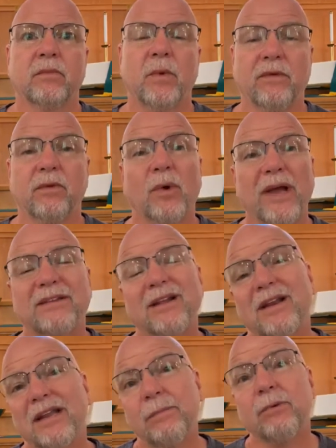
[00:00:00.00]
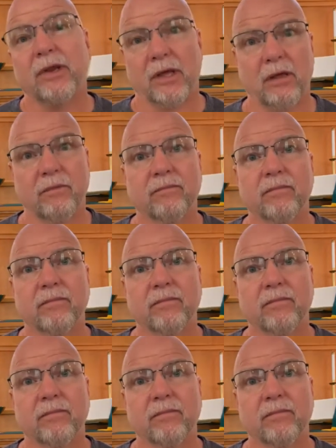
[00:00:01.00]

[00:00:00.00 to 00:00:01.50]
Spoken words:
We have the right to liberty.